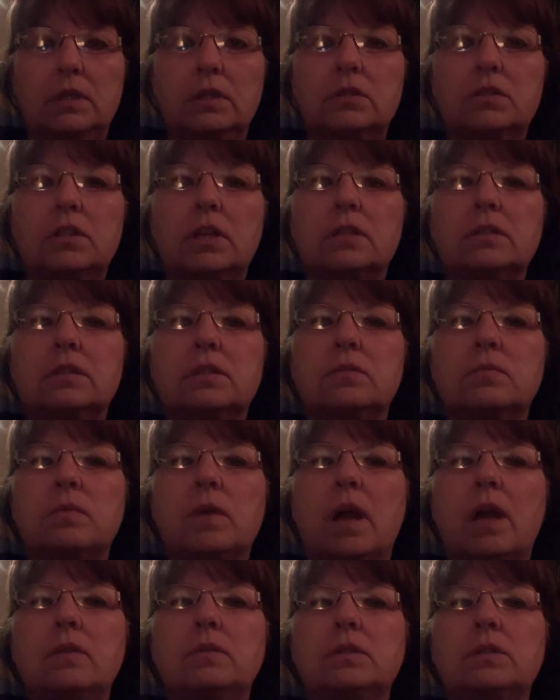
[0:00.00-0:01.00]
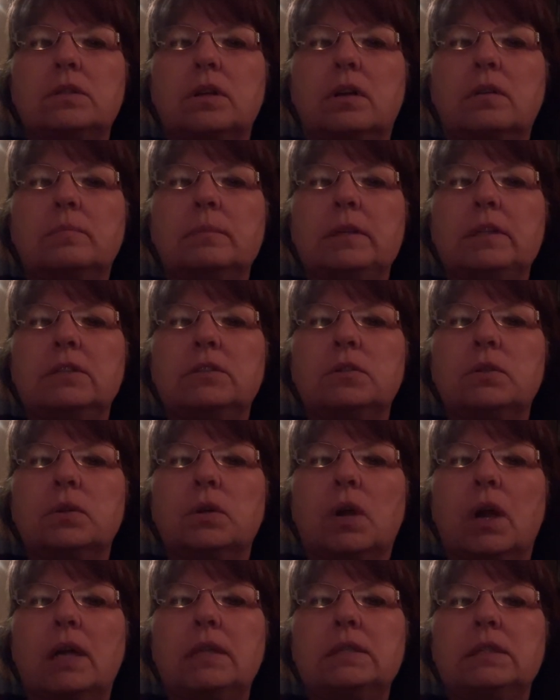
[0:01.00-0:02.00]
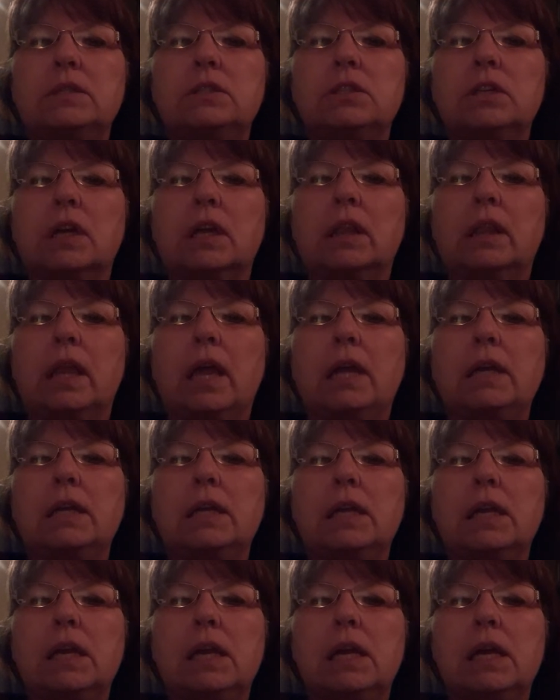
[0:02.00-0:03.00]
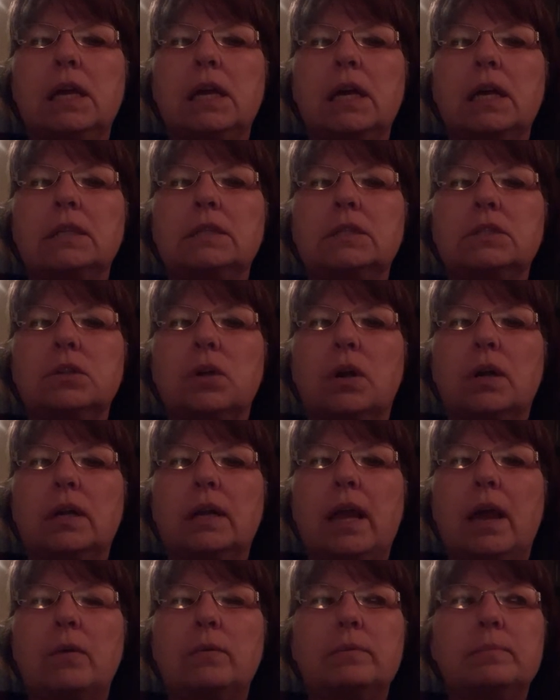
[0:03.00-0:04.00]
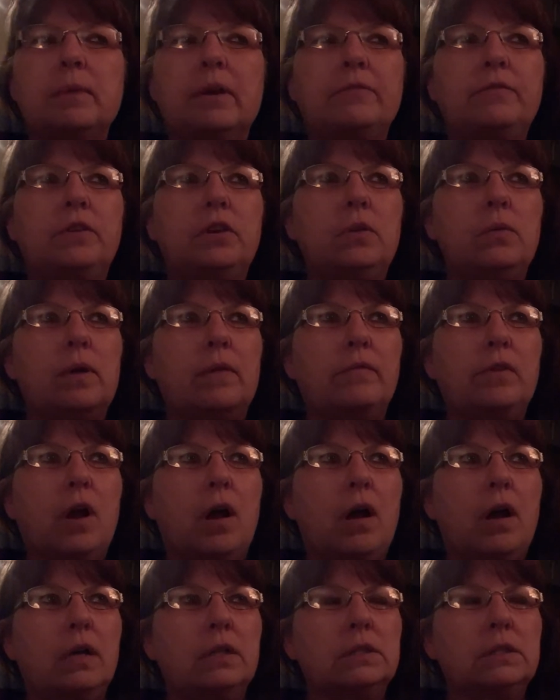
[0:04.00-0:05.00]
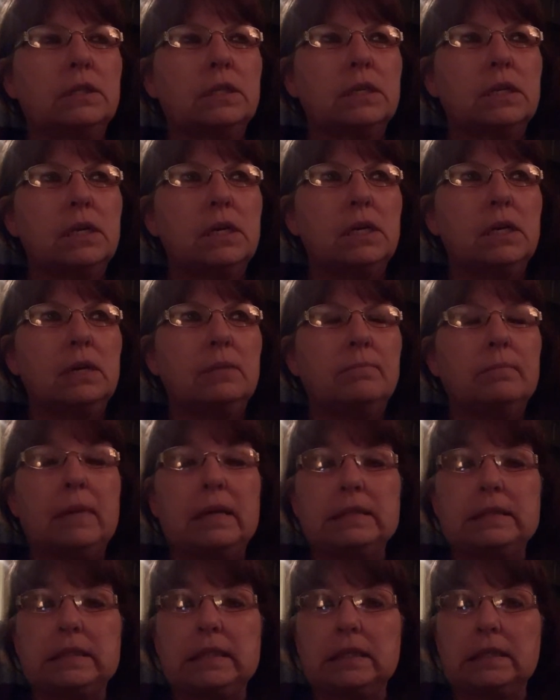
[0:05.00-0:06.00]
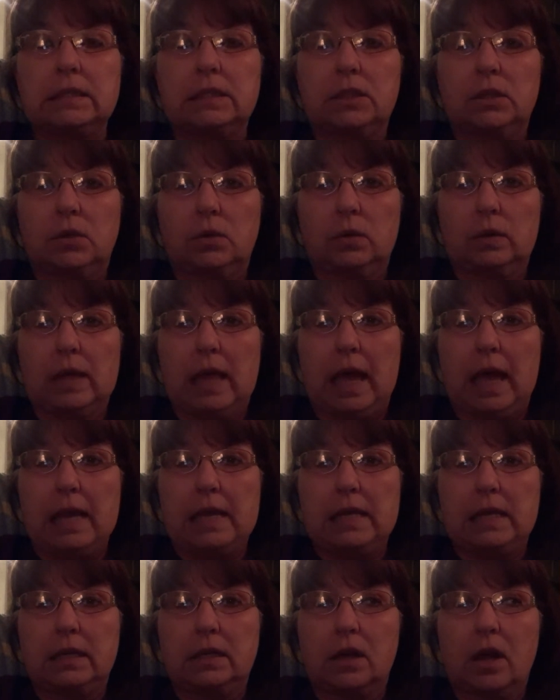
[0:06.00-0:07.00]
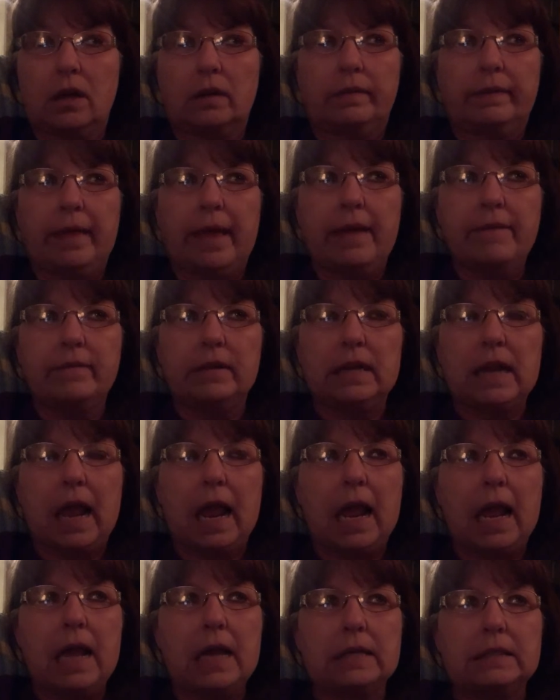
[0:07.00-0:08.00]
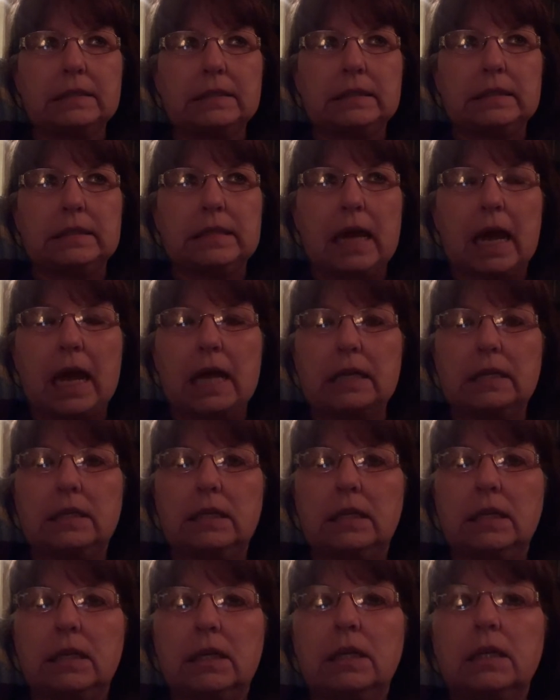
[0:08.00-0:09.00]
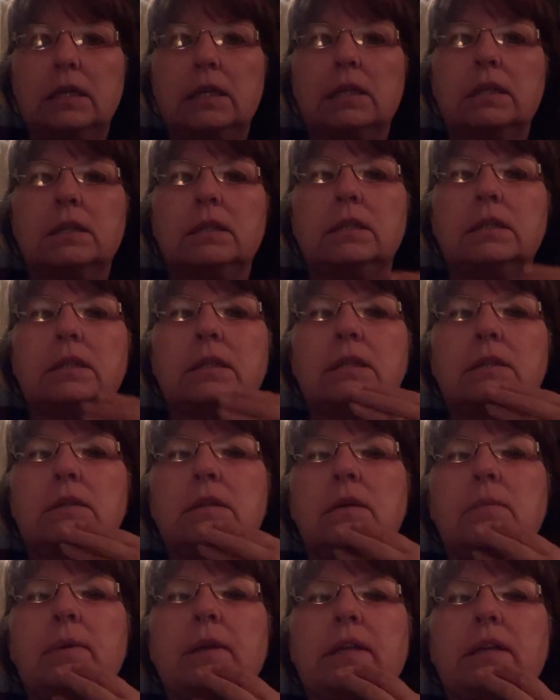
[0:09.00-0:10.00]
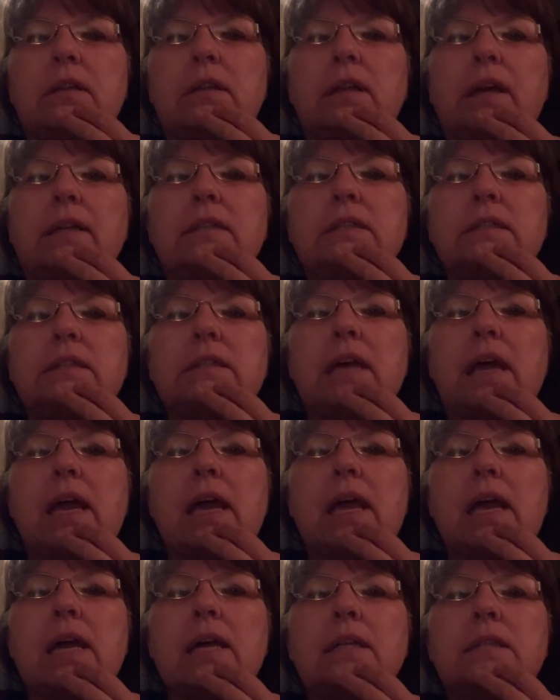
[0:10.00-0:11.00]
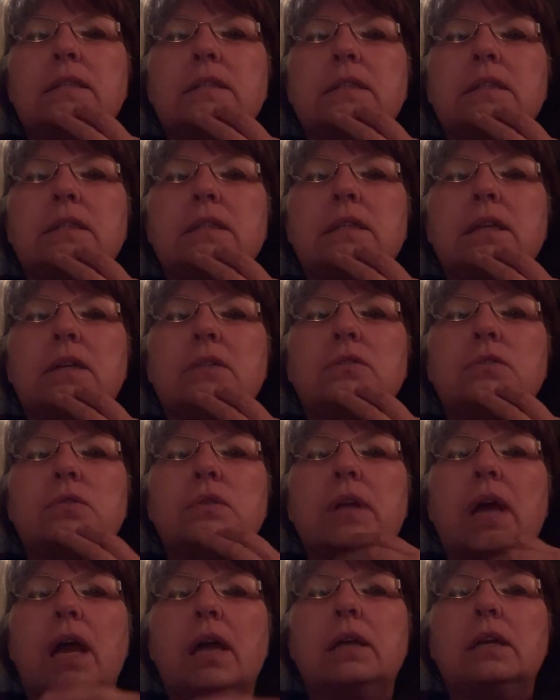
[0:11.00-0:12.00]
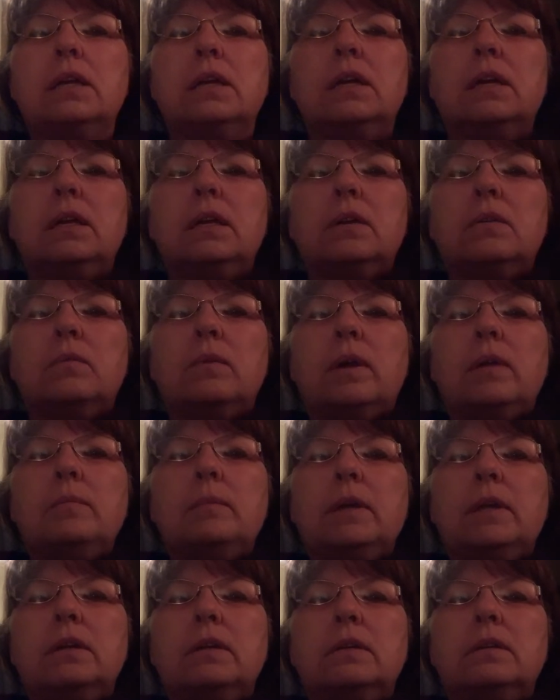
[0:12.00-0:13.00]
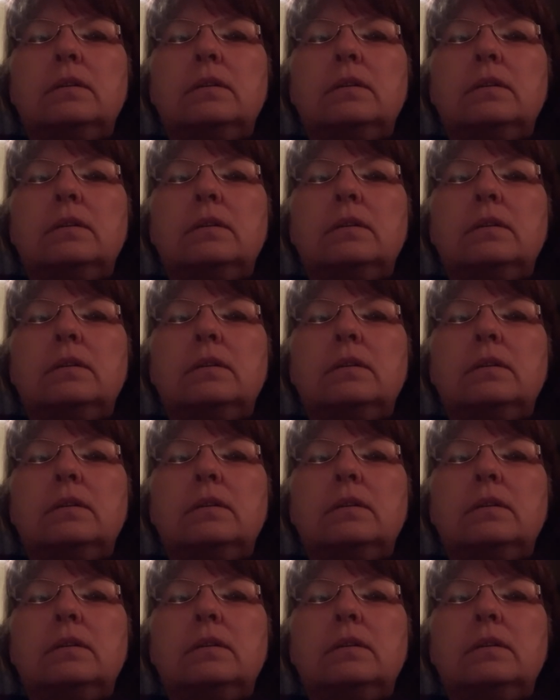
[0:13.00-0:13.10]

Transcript: Justin Rhodes turned me into a crazy chicken lady. I started out with my few. I've got my 6 that are laying. Got 11 eggs today. Nobody collected the eggs yesterday. Wait a minute.